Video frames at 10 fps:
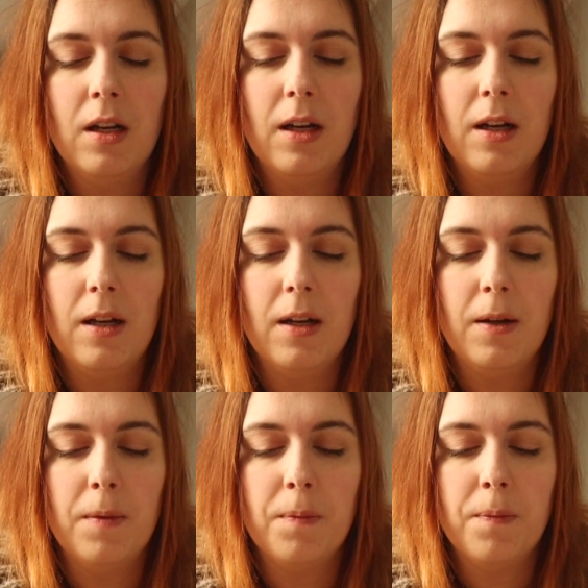
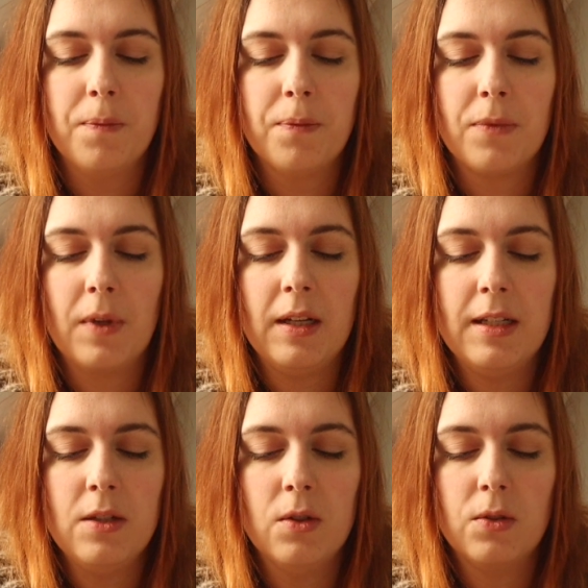I
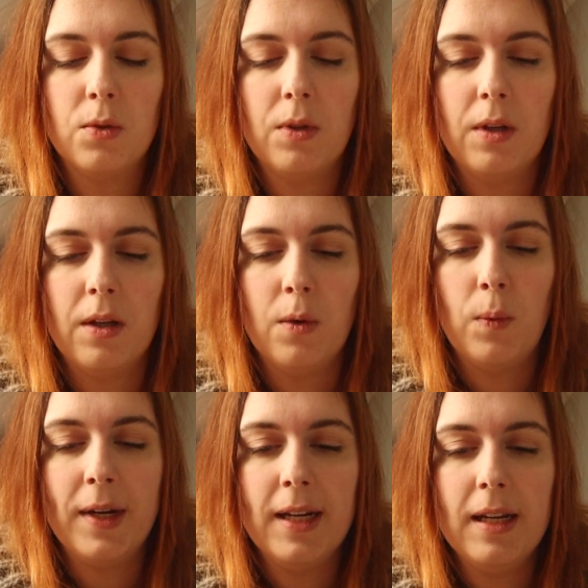did not
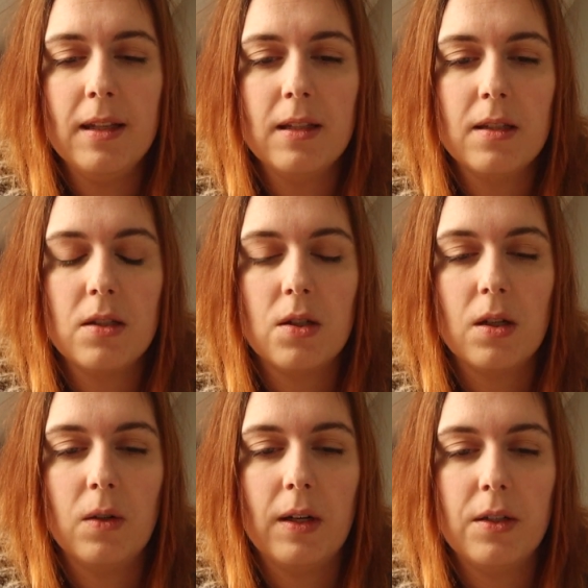weigh it,
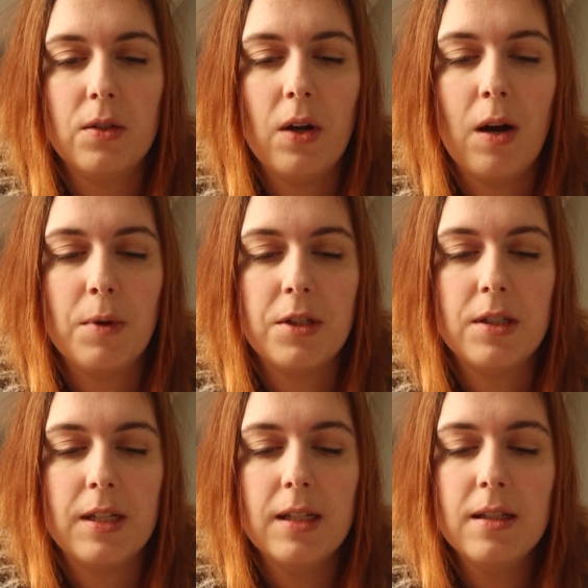so I don't know how much
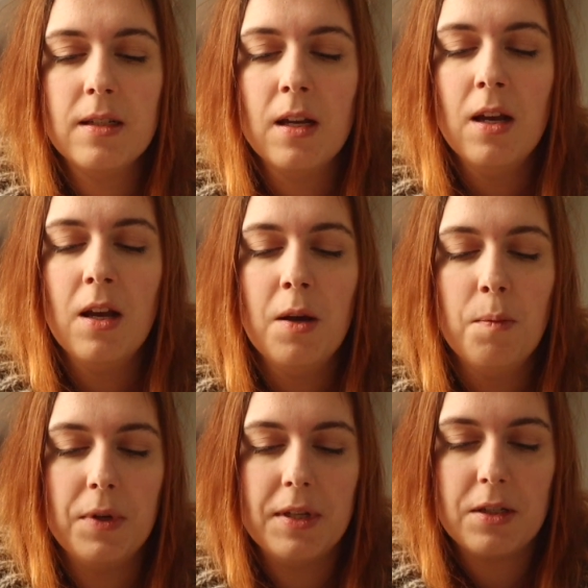it is.
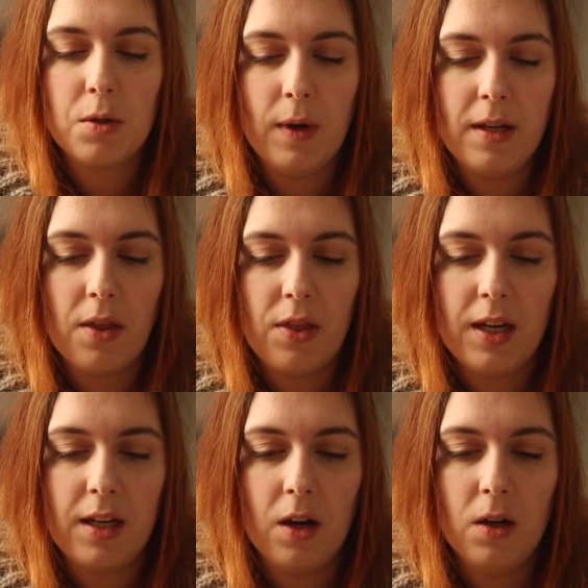But it's quite a
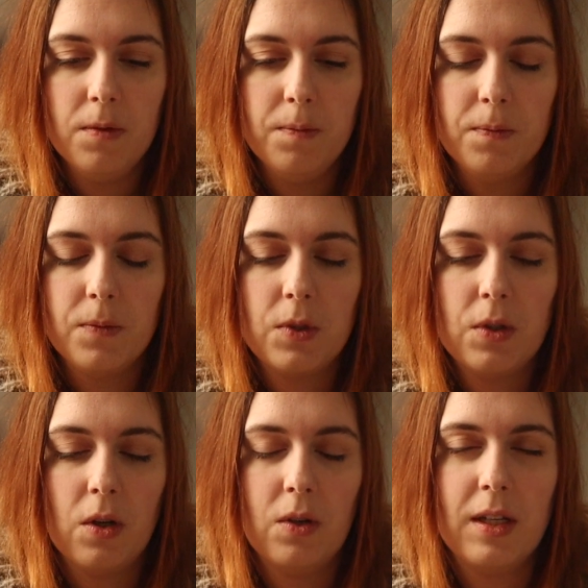thick yarn,
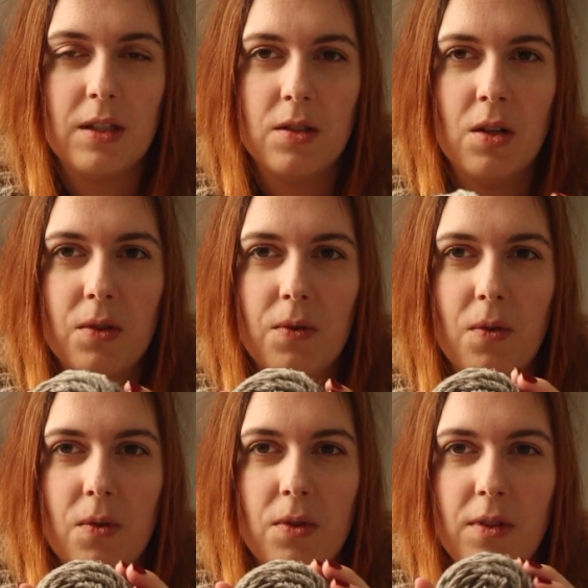so it's not
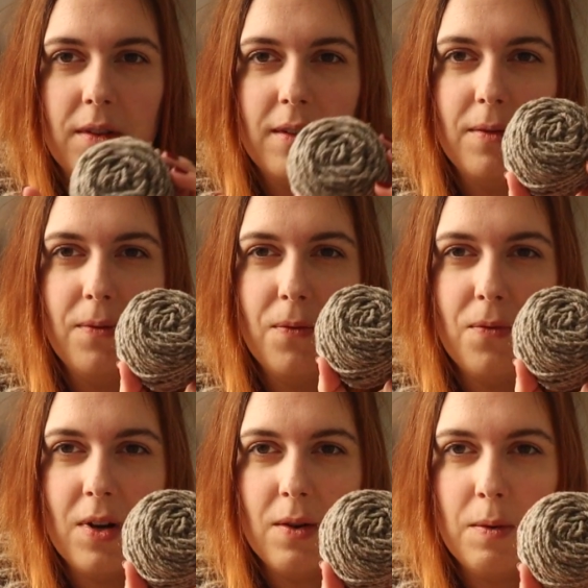
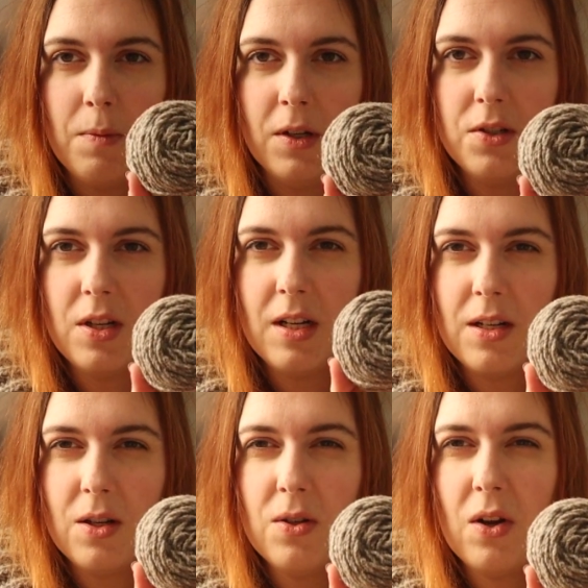very much. And I
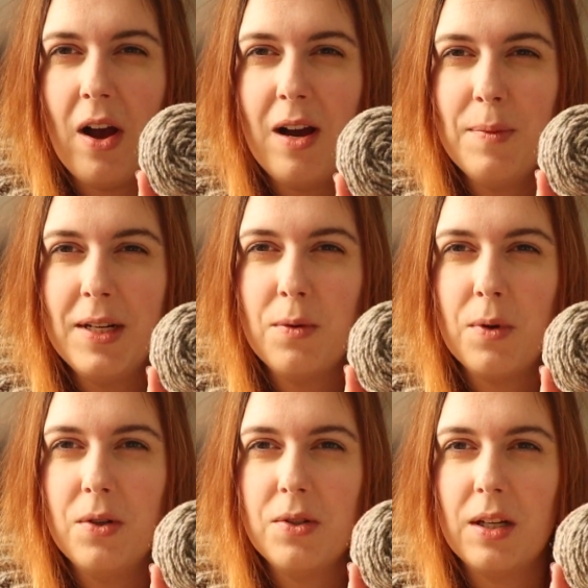don't know how many
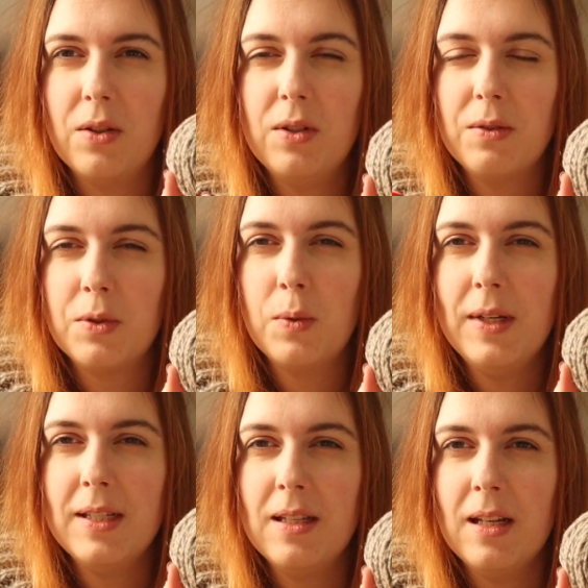rows I could have
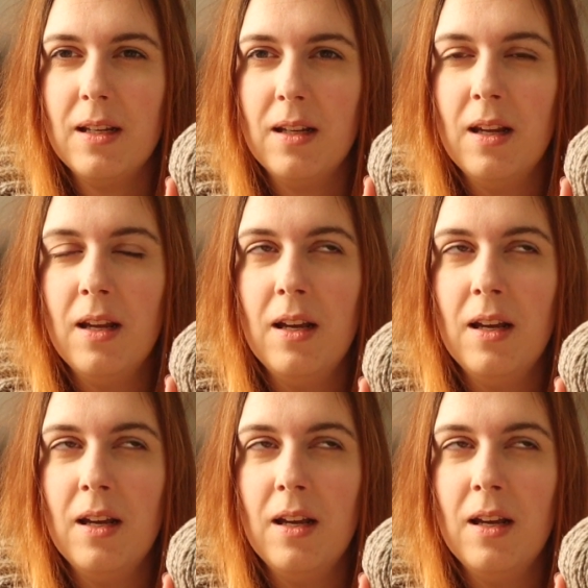squeezed in